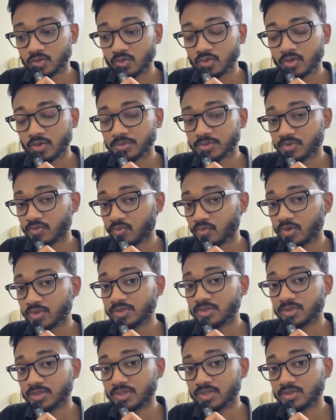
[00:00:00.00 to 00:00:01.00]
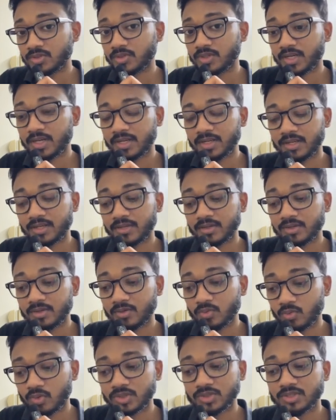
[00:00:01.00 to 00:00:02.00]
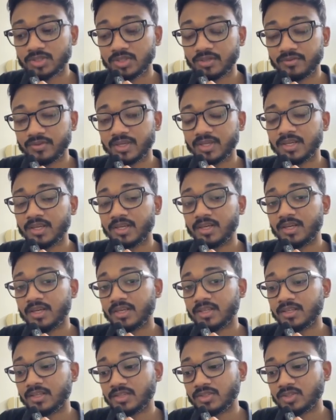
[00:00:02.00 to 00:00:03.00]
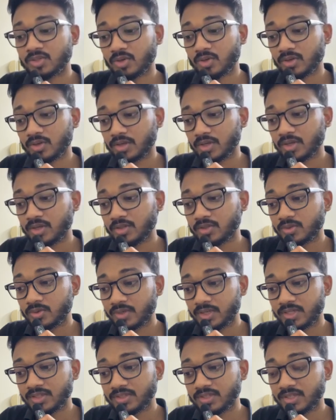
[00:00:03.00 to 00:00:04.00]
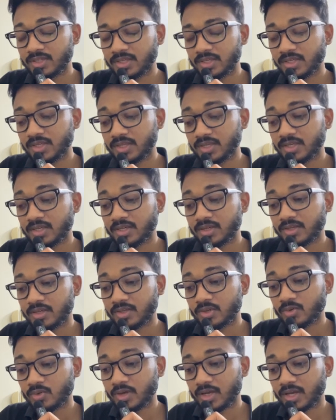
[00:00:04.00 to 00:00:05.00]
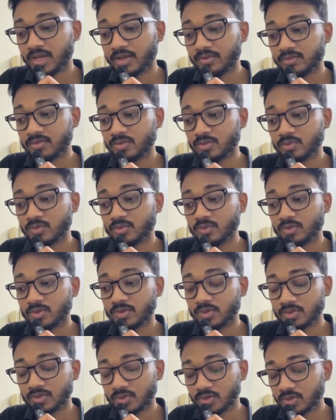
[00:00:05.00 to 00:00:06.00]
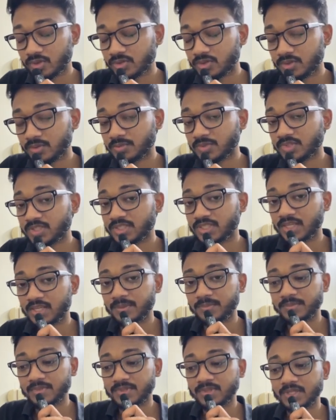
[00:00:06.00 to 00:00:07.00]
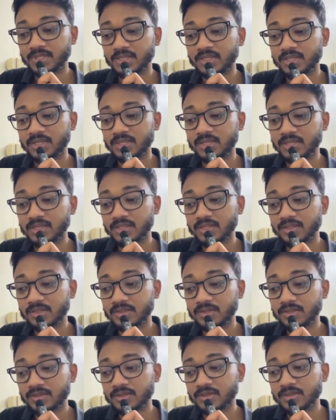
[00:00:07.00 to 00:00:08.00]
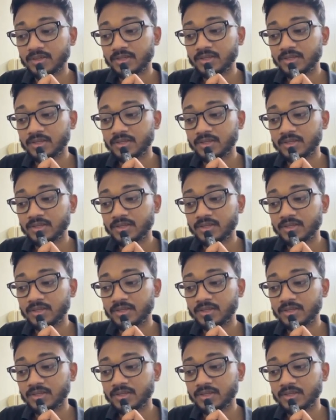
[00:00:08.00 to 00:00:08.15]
drops of water so that it washes away the chalk. So initially you have to draw some shapes in the